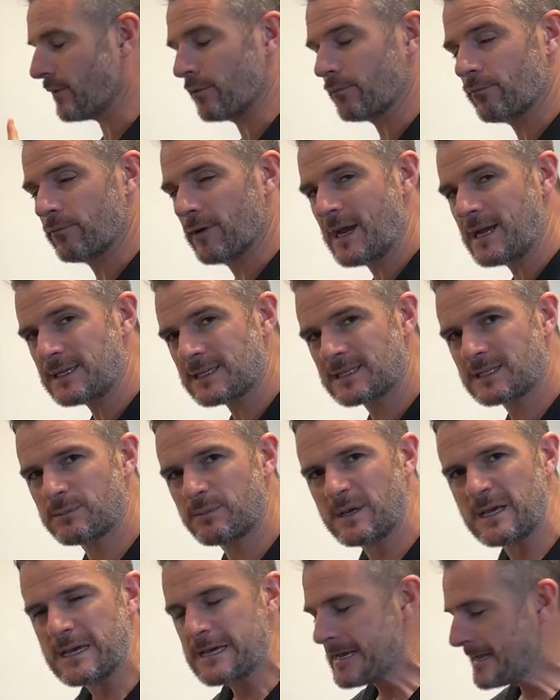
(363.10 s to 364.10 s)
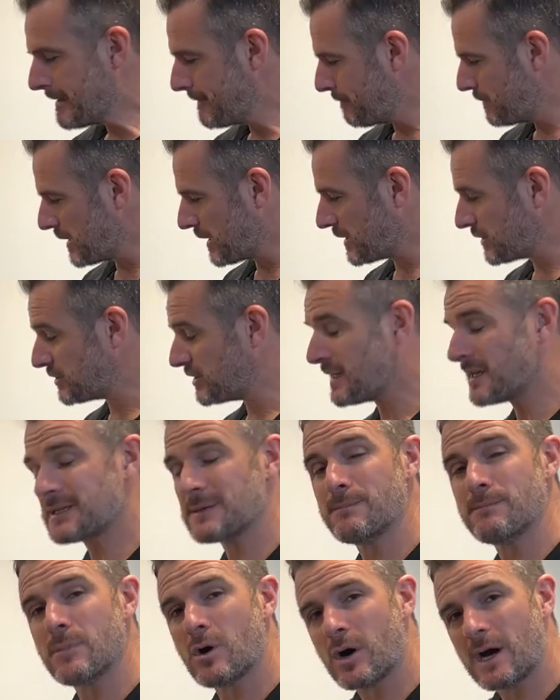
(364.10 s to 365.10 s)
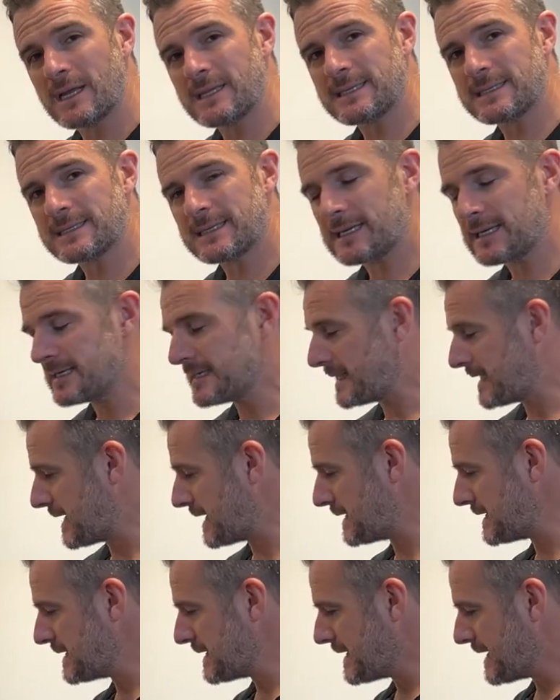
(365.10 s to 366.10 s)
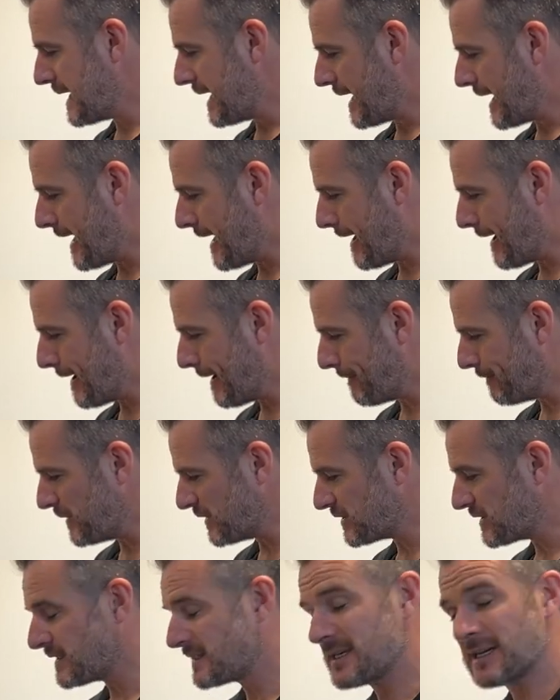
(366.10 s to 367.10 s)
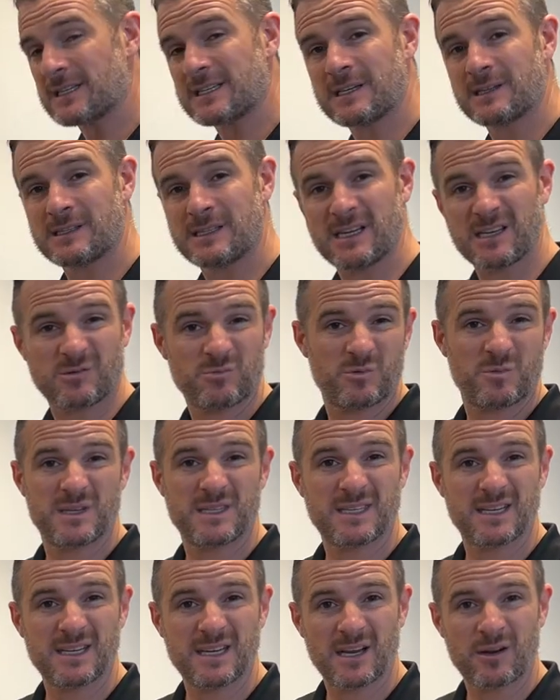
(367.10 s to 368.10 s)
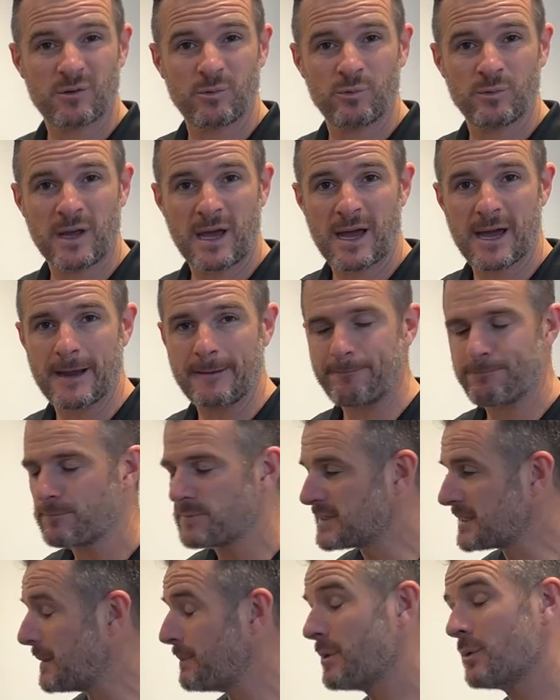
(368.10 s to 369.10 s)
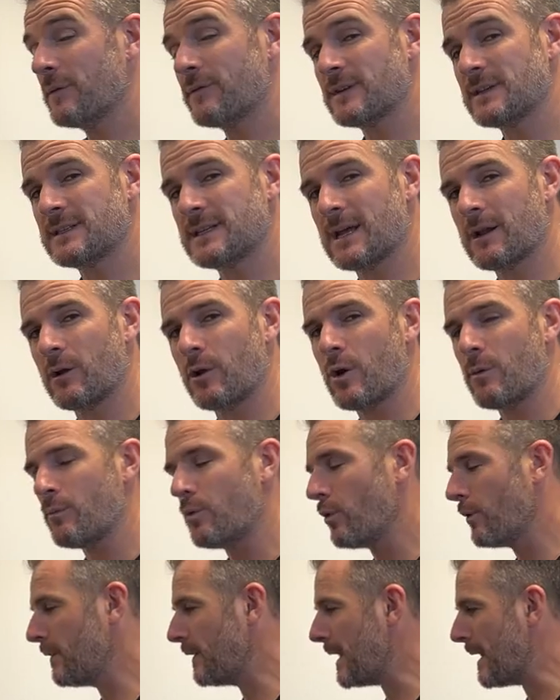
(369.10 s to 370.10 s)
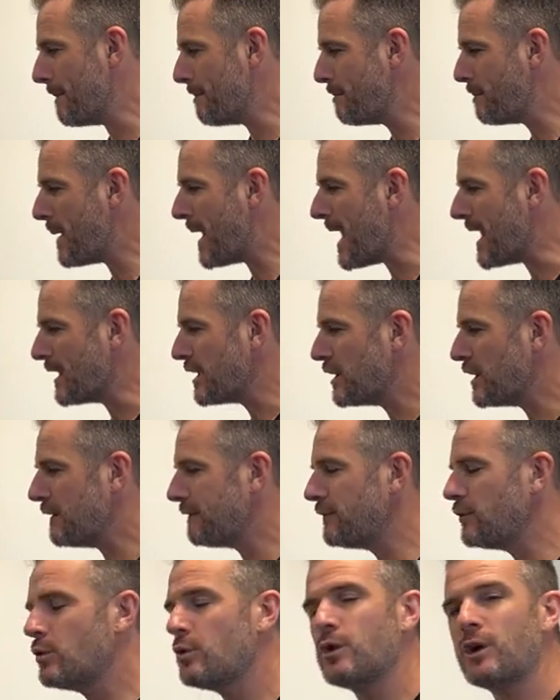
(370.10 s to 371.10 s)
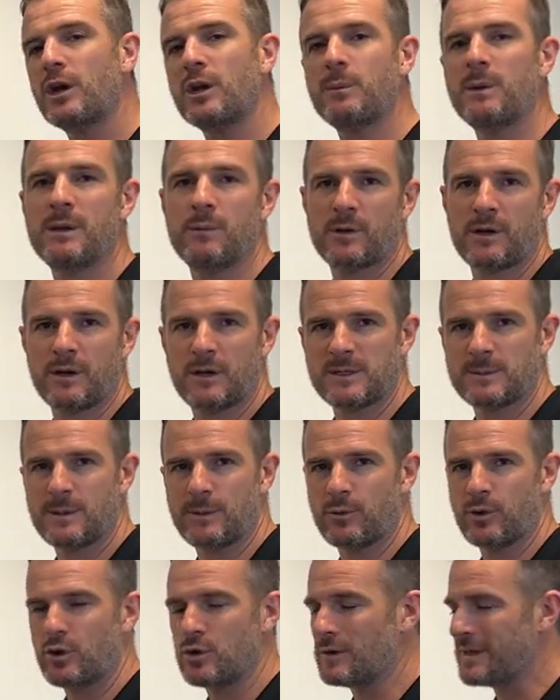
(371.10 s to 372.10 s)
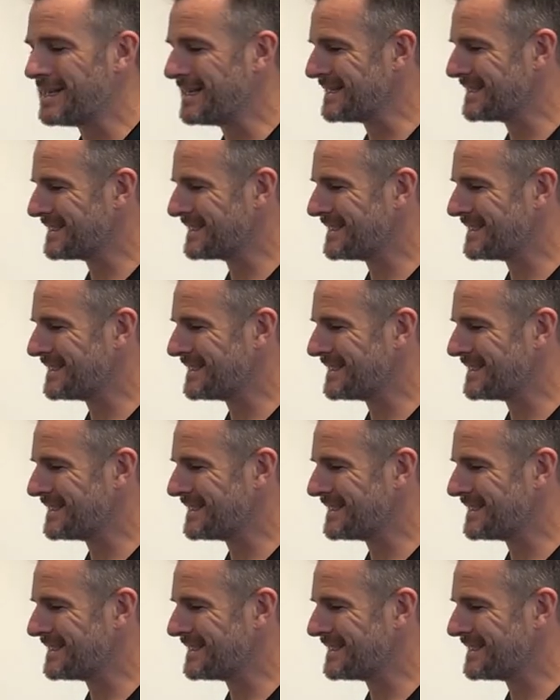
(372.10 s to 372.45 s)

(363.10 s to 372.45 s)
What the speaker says: of a rest, because she doesn't mind sitting down. It's just she doesn't want to be sitting down all day. Some people have to stand a lot more than that. But if you're going to be one of those people who then